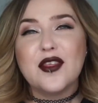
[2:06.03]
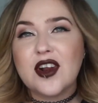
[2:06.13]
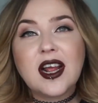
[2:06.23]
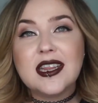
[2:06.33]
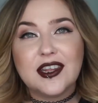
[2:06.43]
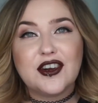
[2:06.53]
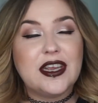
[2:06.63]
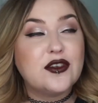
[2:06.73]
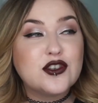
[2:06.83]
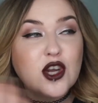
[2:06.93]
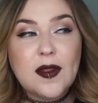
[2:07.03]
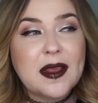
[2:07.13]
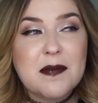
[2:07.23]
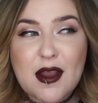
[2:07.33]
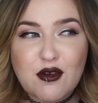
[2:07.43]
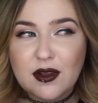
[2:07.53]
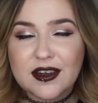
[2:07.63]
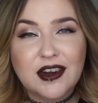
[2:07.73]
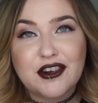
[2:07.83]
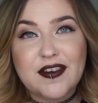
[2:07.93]
they're not glittery. There's no like micro
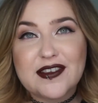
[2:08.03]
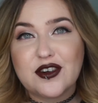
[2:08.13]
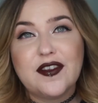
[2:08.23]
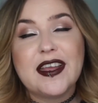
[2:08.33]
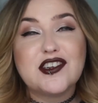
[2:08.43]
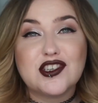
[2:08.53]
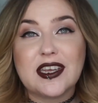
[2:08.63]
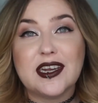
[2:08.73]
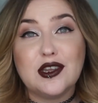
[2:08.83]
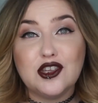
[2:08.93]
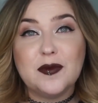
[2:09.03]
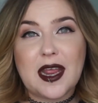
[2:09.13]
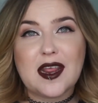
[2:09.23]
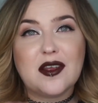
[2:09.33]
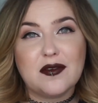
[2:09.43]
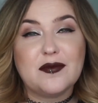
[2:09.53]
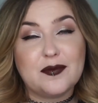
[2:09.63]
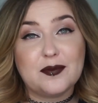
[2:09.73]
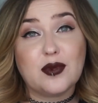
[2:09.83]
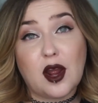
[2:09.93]
glitter on your face or anything. It's just like an illuminating
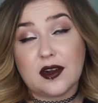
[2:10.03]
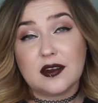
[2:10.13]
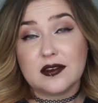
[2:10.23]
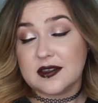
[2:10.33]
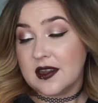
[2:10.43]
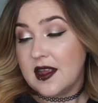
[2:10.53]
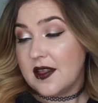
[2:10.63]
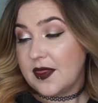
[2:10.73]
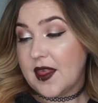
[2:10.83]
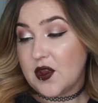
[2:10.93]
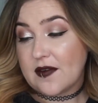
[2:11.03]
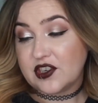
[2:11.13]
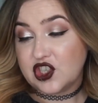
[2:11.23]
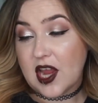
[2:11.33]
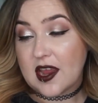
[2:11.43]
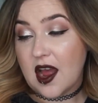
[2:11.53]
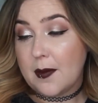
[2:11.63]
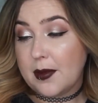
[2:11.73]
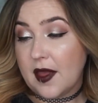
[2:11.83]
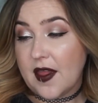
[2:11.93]
product that you have to shake
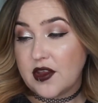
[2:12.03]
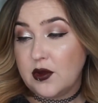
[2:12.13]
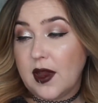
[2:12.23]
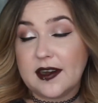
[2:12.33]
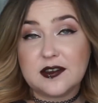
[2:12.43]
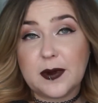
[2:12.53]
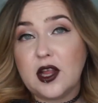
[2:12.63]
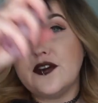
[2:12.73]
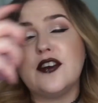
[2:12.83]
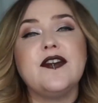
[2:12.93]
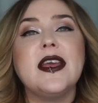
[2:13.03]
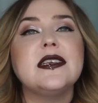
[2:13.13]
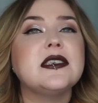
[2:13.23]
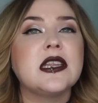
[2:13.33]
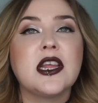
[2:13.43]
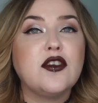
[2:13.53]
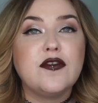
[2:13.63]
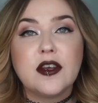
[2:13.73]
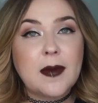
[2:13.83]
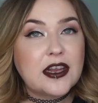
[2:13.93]
up and then you kind of spray all over your face and then you
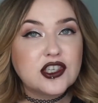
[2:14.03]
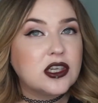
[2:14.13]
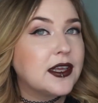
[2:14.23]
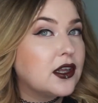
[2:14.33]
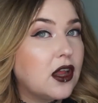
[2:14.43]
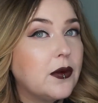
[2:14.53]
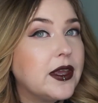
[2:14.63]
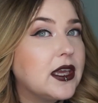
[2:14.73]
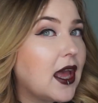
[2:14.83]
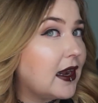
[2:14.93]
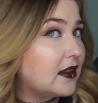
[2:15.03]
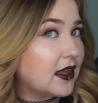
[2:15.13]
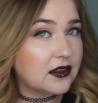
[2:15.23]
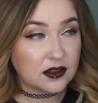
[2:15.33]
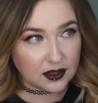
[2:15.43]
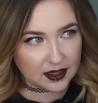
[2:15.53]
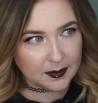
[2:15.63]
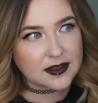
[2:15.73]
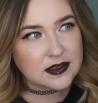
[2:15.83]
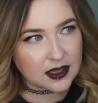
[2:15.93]
feel magical and glowy again and like look at
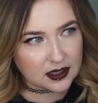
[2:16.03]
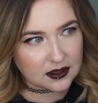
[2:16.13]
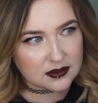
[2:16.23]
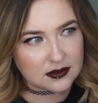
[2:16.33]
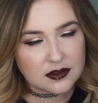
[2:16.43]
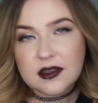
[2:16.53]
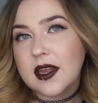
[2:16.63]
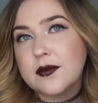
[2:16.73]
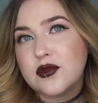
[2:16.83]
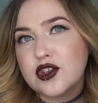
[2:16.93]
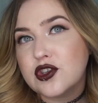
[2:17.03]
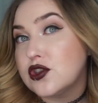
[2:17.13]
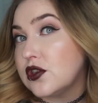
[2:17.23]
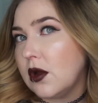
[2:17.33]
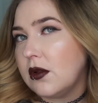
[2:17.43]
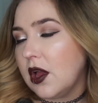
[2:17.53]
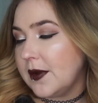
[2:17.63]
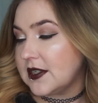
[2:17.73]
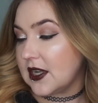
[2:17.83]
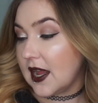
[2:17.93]
my skin like I'm so
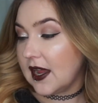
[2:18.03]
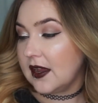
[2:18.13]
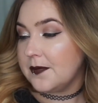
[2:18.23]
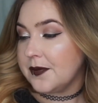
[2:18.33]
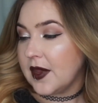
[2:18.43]
glowy today.